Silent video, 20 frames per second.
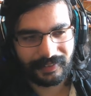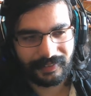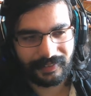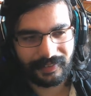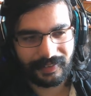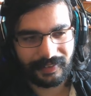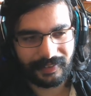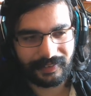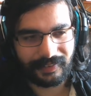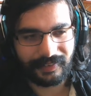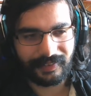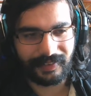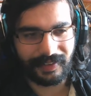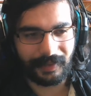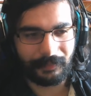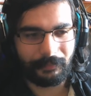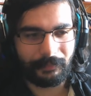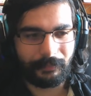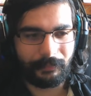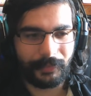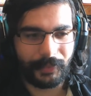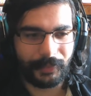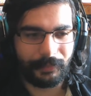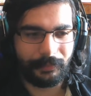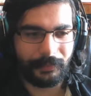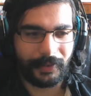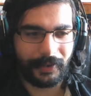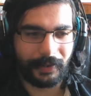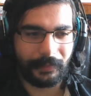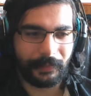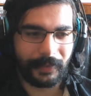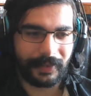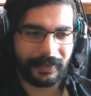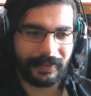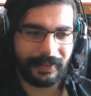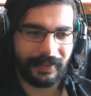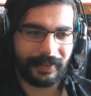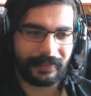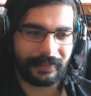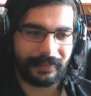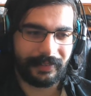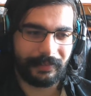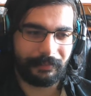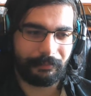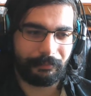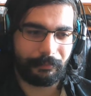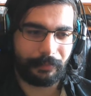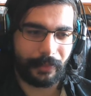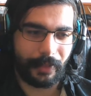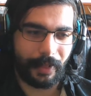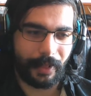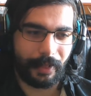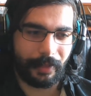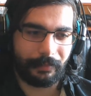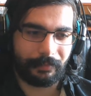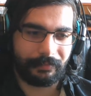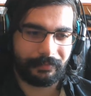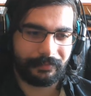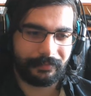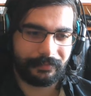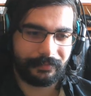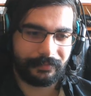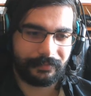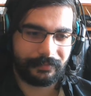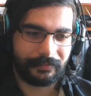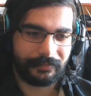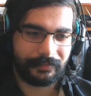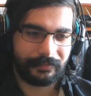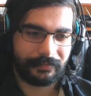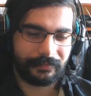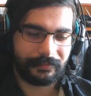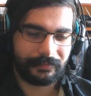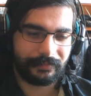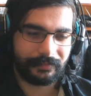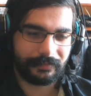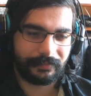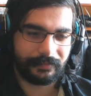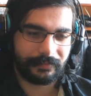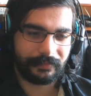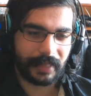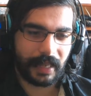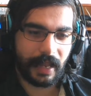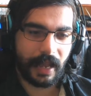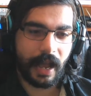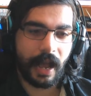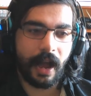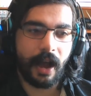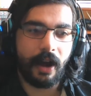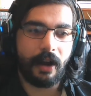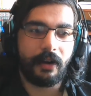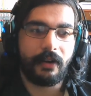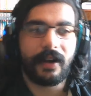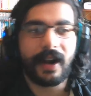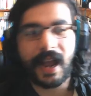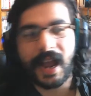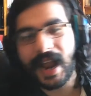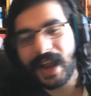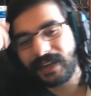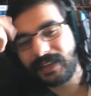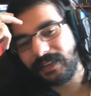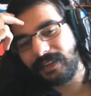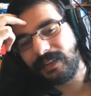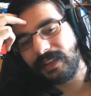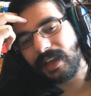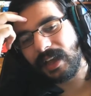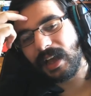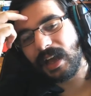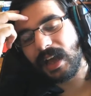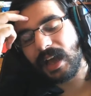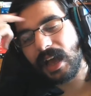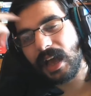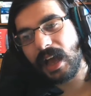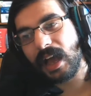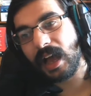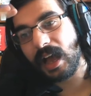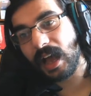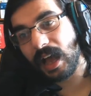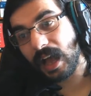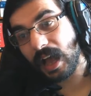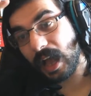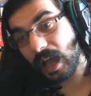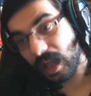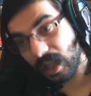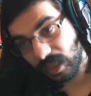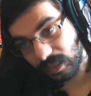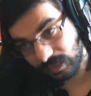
Jin, stop burping. That's got blow. All right, the